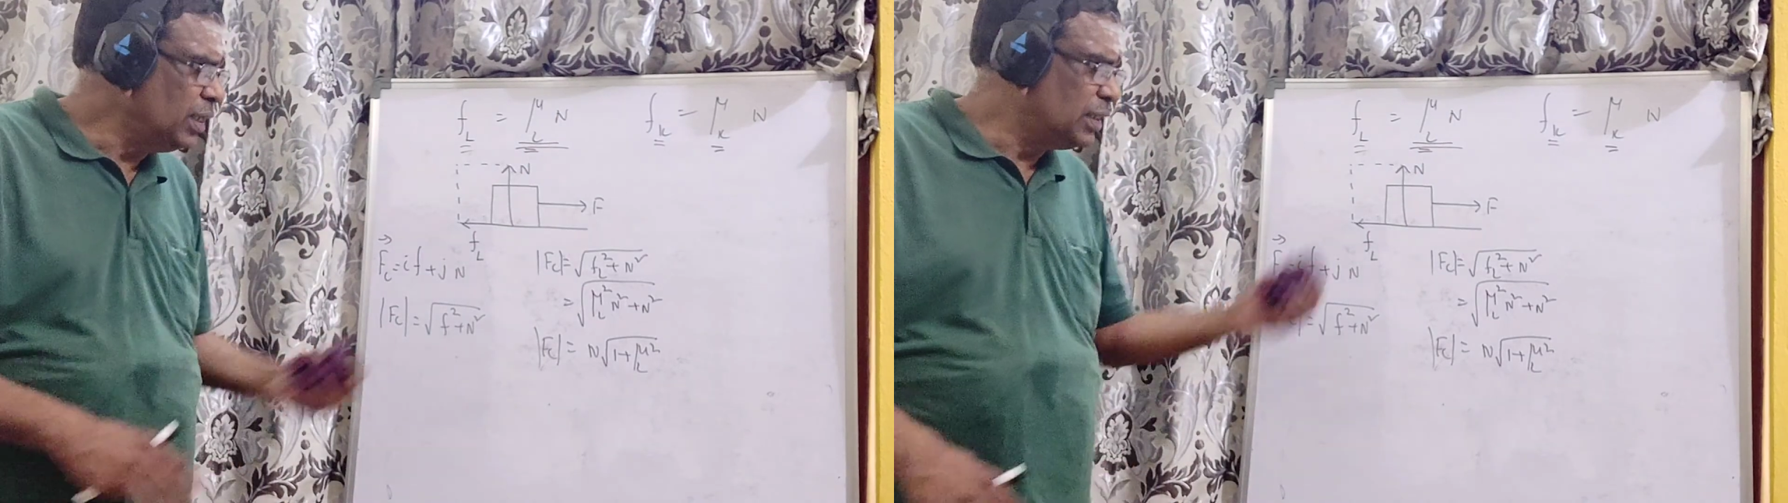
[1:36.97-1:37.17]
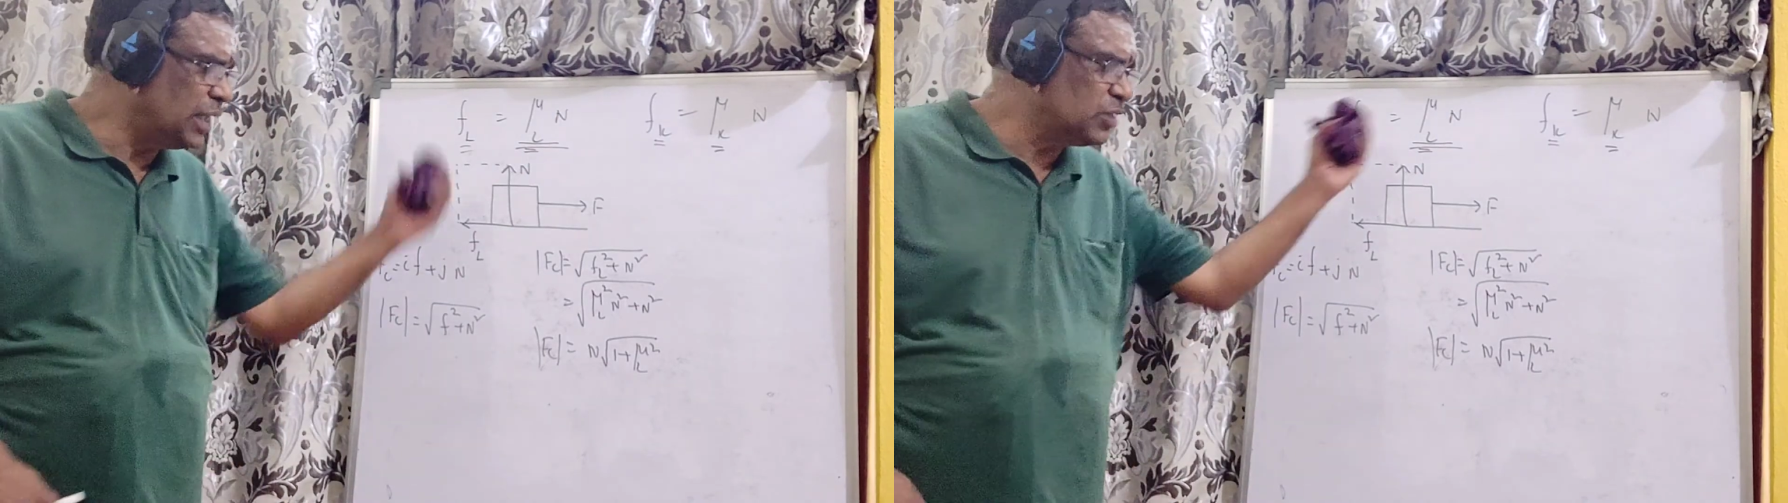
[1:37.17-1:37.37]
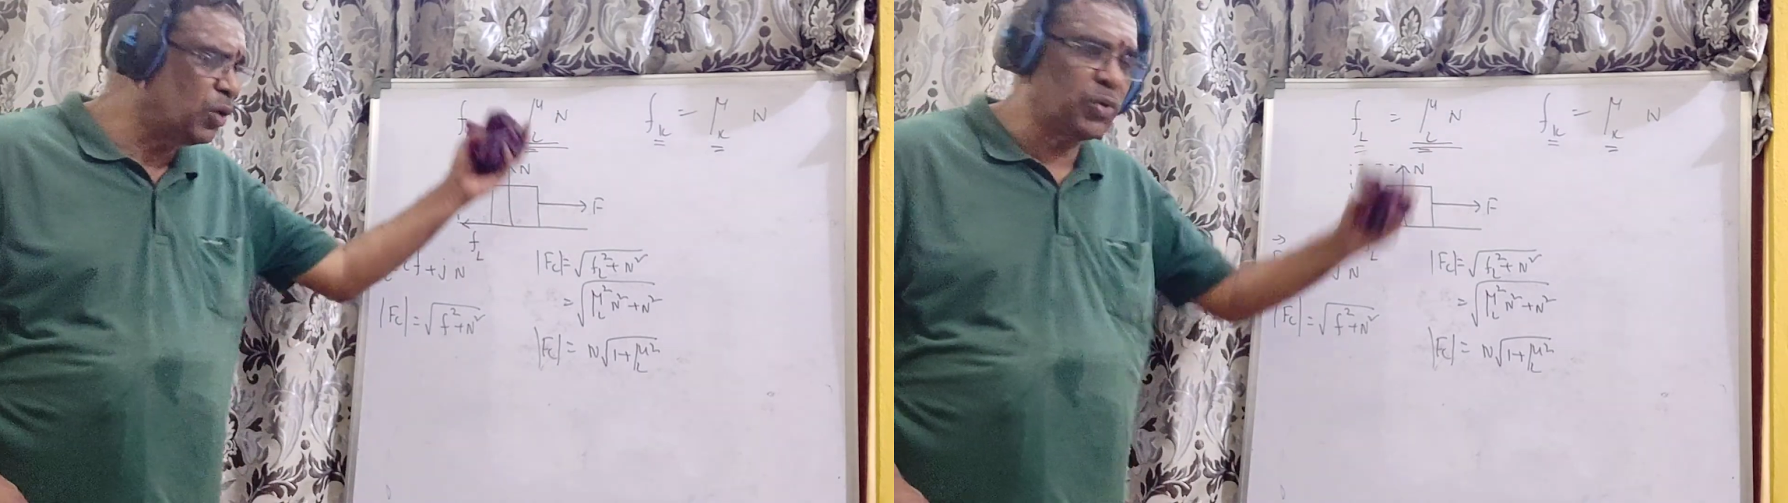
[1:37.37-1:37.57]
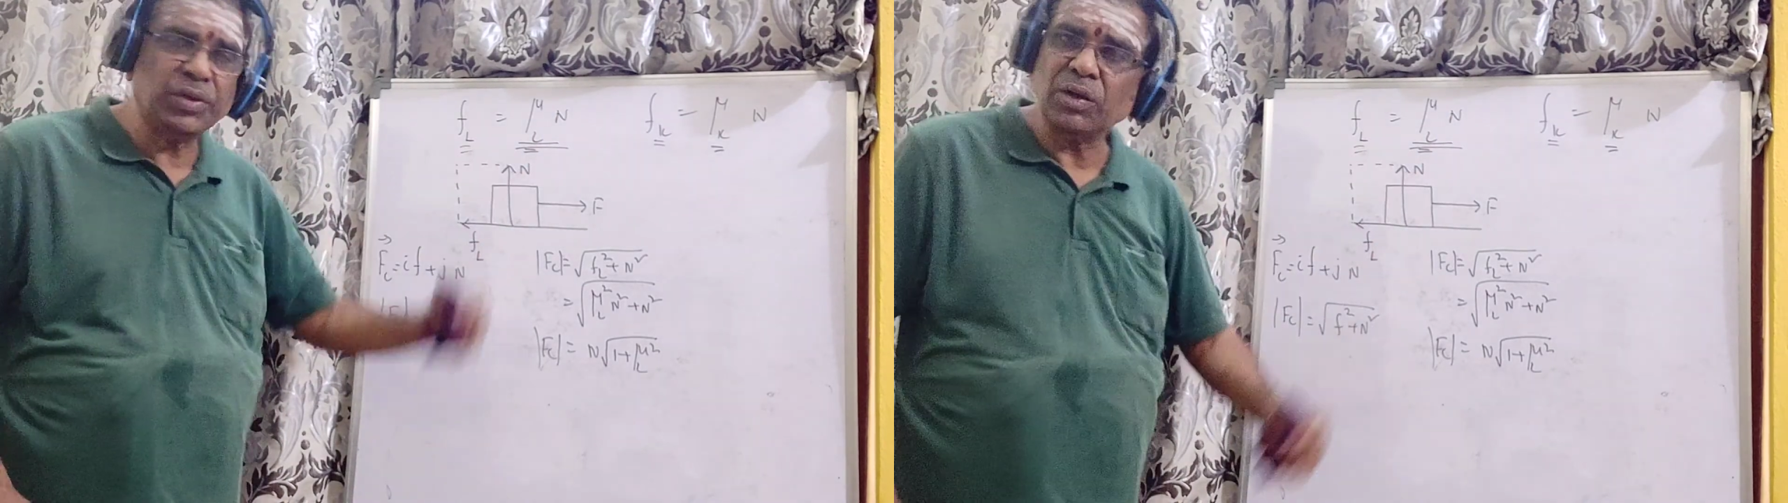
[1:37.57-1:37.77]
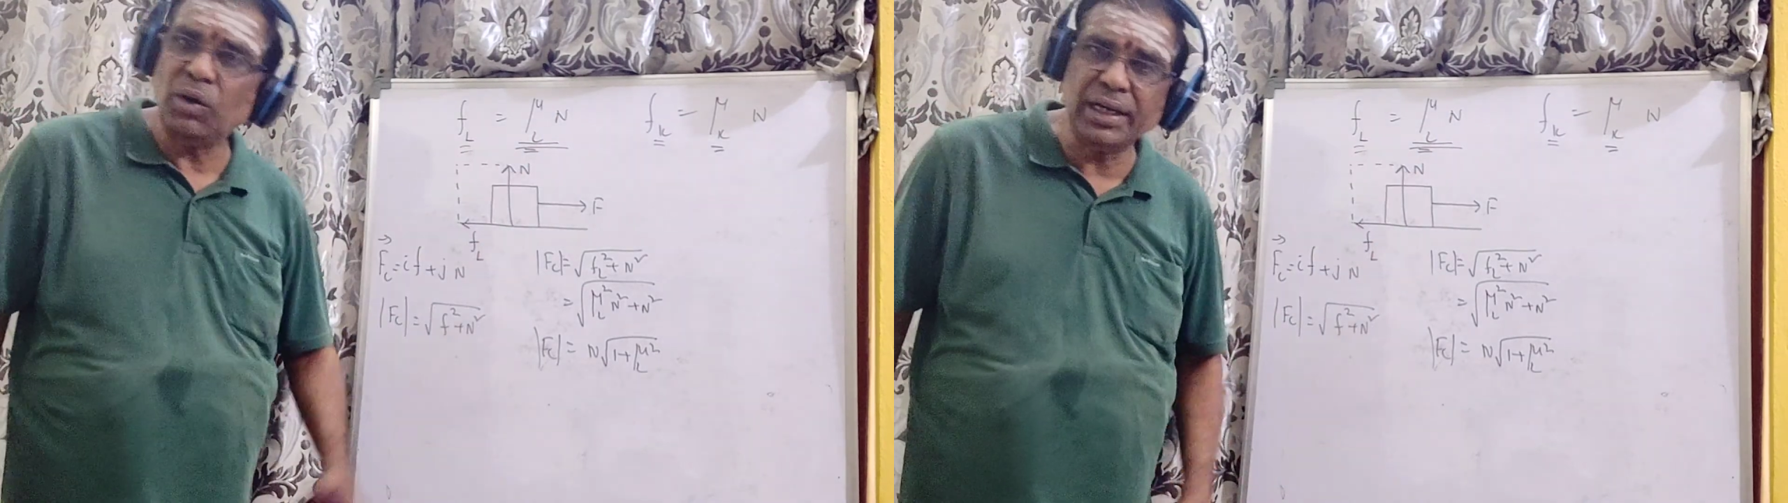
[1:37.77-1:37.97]
That is what
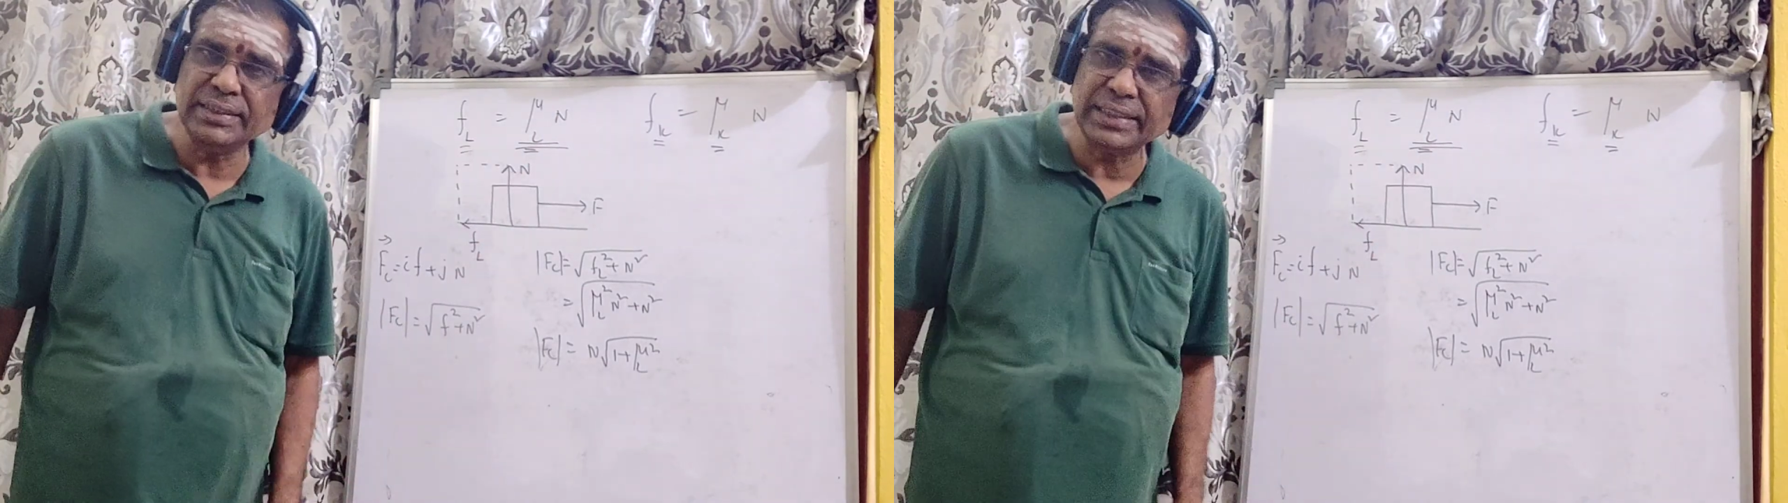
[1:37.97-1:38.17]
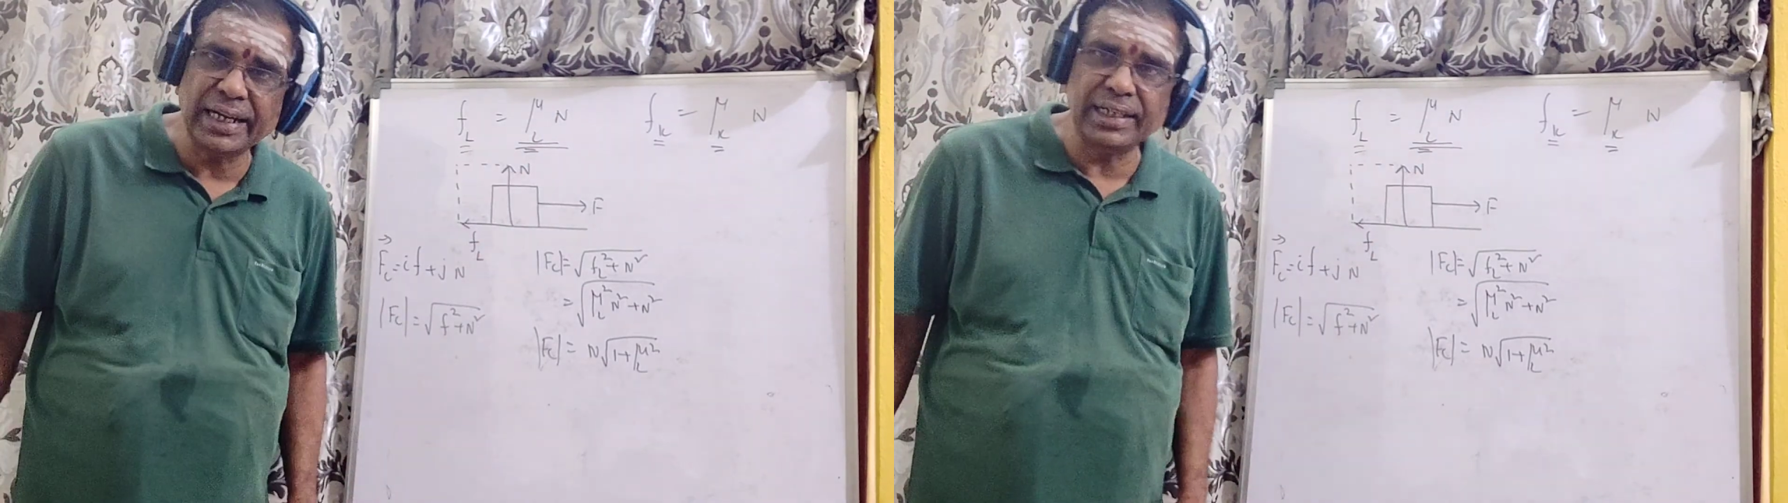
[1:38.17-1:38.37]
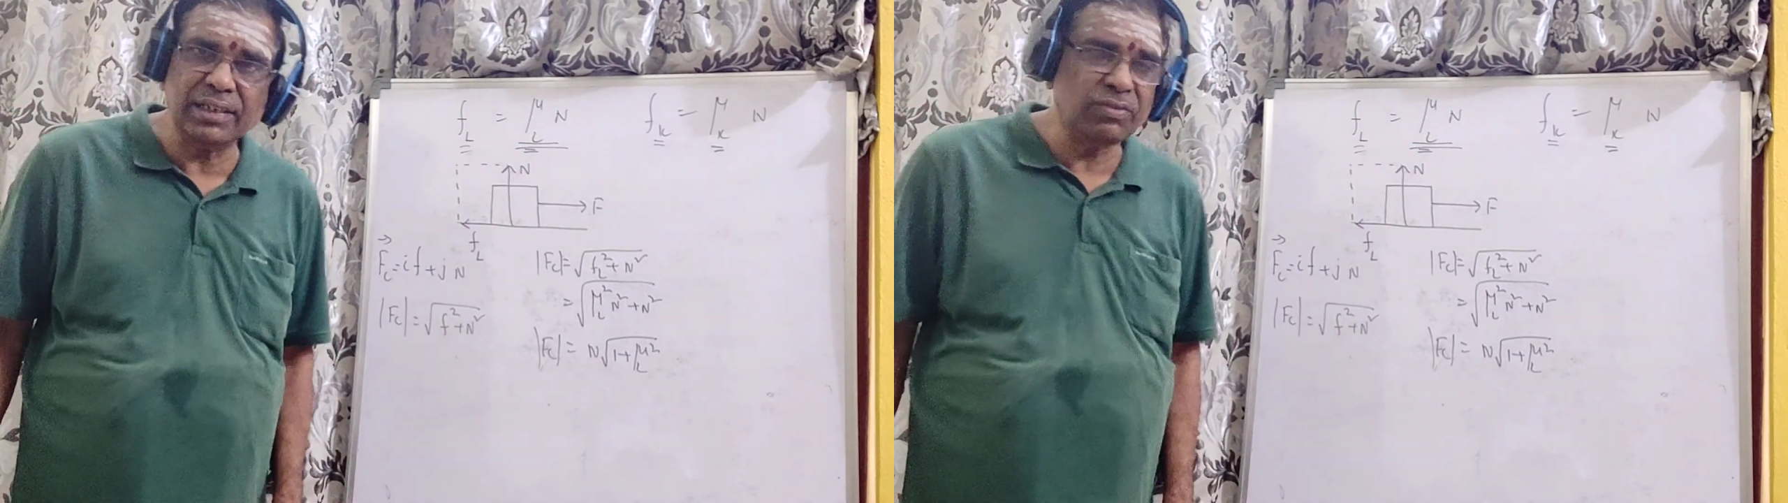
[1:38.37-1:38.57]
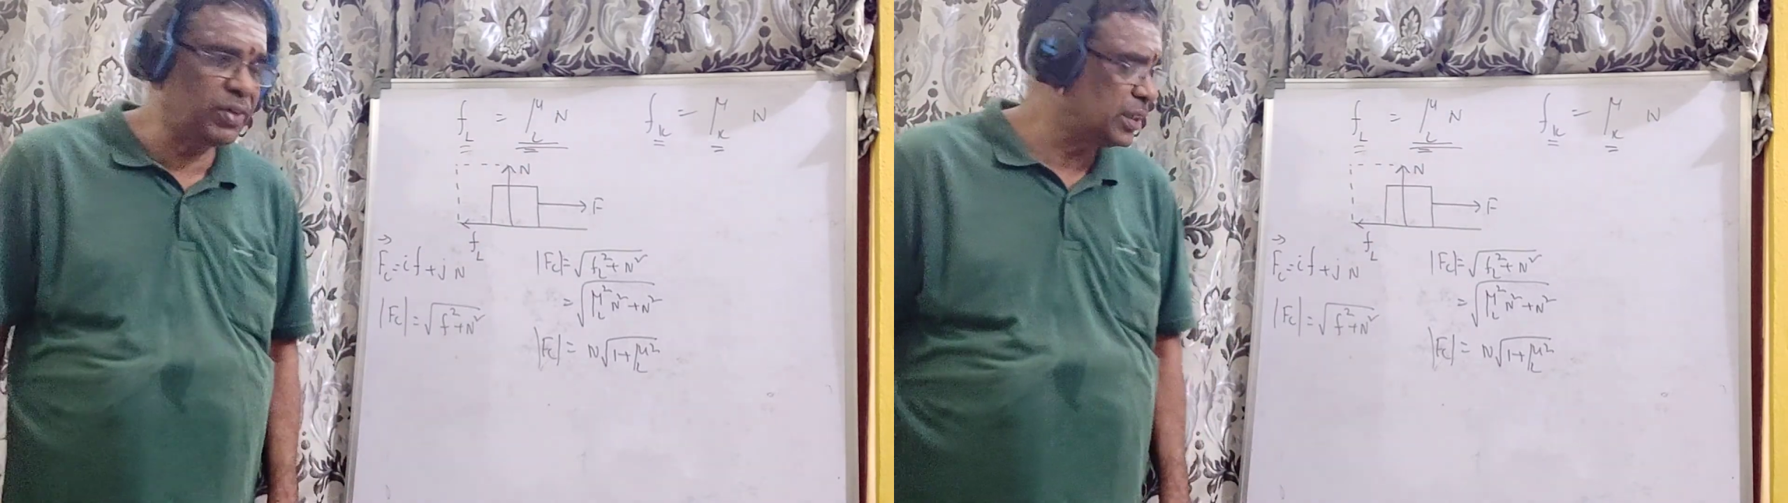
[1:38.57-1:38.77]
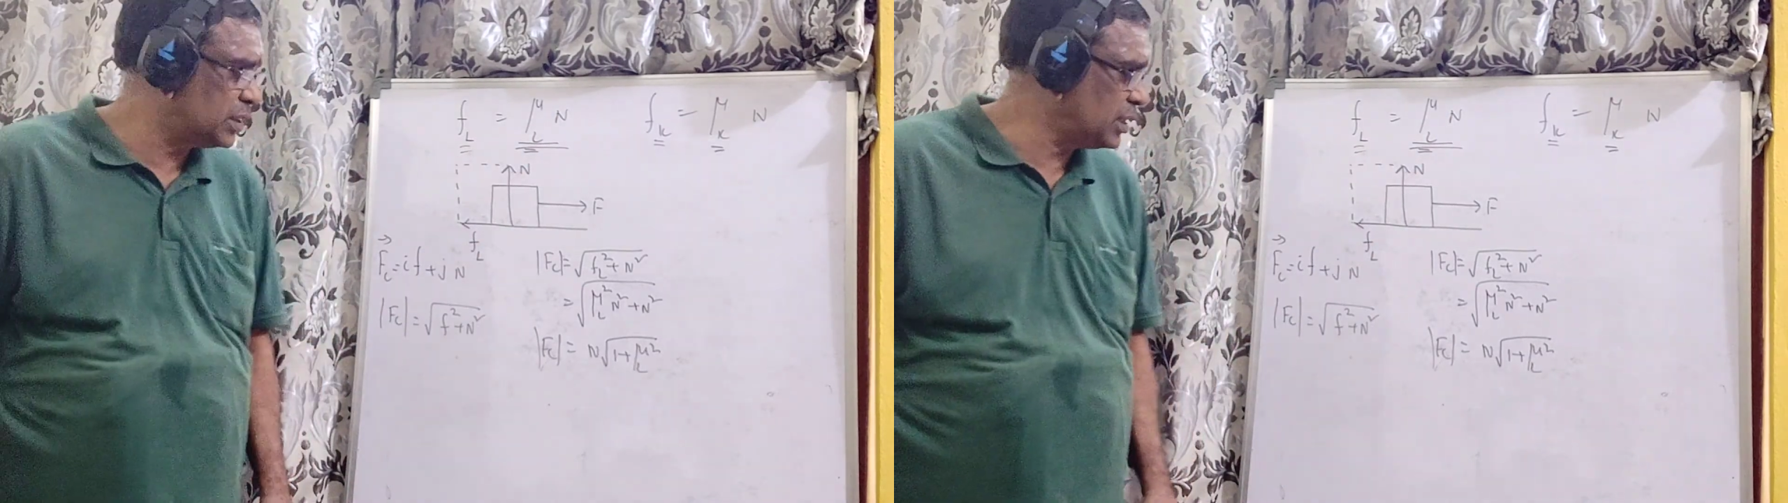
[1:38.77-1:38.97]
we call the static
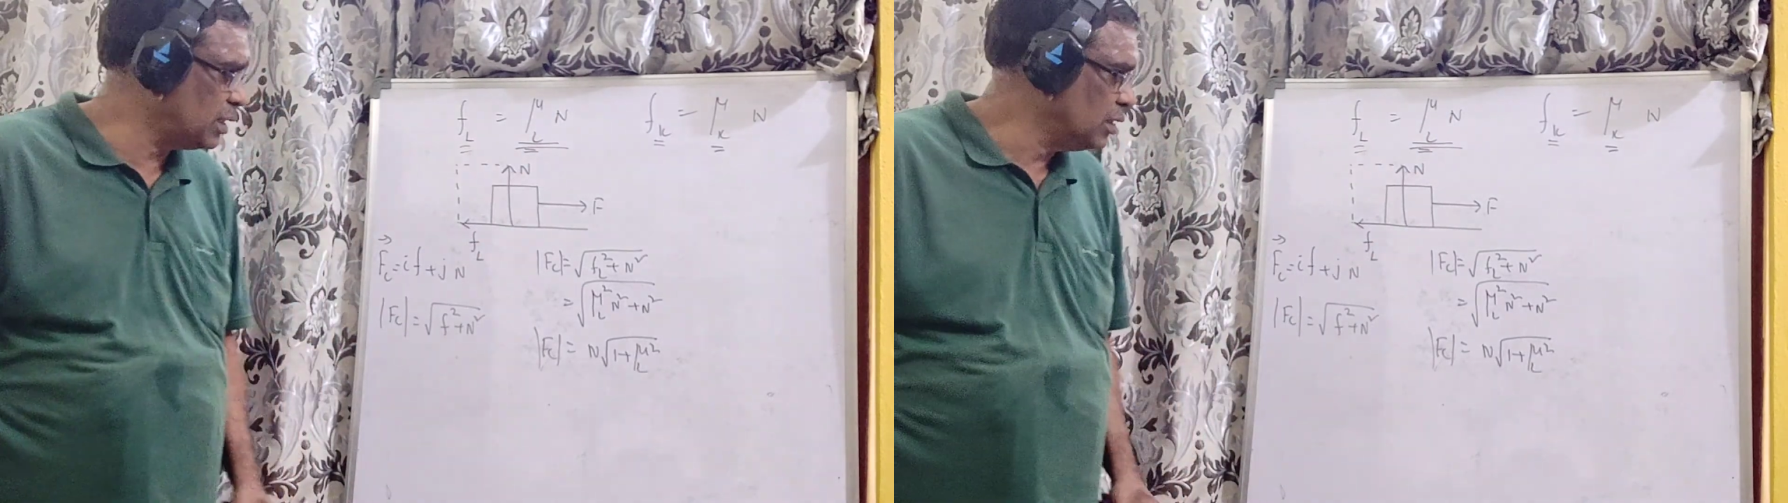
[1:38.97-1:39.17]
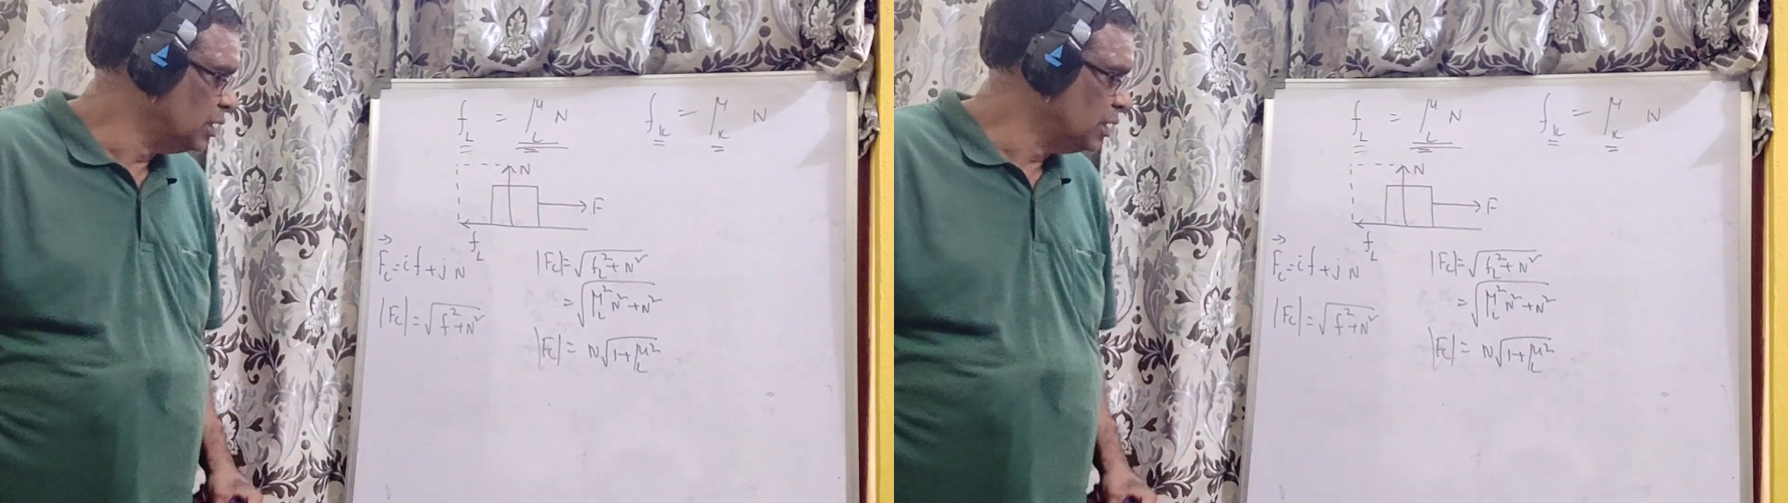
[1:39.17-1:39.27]
friction.